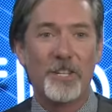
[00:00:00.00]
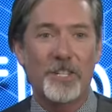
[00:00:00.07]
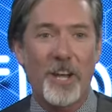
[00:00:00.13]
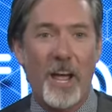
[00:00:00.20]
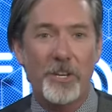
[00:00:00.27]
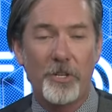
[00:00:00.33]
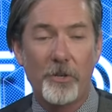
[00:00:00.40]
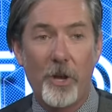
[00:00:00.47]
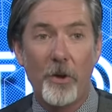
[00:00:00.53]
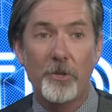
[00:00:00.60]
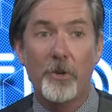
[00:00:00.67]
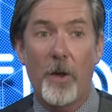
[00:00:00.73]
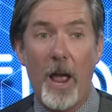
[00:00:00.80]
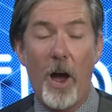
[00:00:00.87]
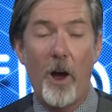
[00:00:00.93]
sites you go
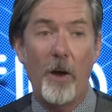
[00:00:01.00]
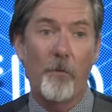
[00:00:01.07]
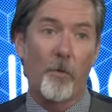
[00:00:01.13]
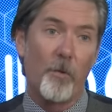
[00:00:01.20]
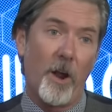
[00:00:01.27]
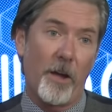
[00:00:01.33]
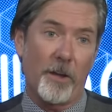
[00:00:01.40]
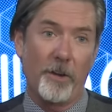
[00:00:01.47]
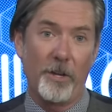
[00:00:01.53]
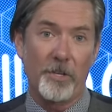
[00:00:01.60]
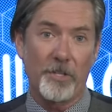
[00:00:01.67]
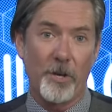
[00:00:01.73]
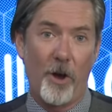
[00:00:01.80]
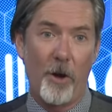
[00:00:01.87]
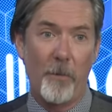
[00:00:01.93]
to. However, we're not going to let
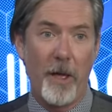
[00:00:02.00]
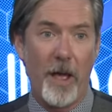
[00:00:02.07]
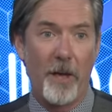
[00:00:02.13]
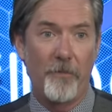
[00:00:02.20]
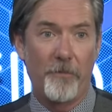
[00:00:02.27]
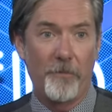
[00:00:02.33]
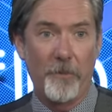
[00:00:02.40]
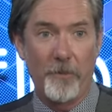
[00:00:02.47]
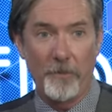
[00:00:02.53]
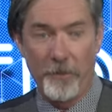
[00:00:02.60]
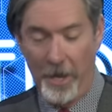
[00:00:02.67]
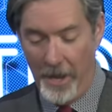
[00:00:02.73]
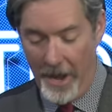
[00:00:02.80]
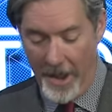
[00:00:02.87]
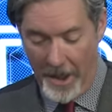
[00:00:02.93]
Psalm have
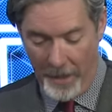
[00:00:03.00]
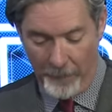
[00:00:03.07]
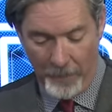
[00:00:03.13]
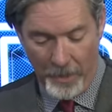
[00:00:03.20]
an ad.